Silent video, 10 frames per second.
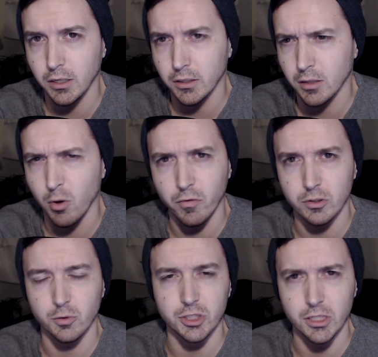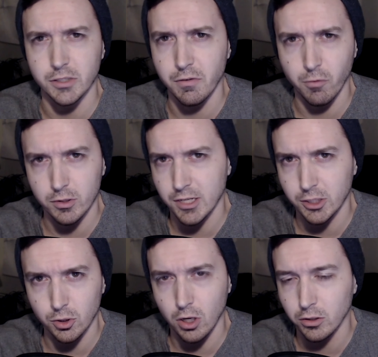Come over
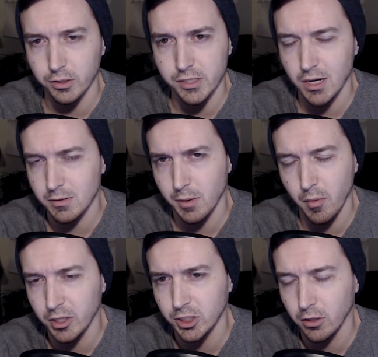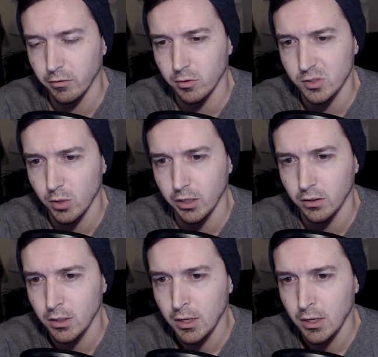twitch.tv/Lawler. He stops by my channel every once in a while.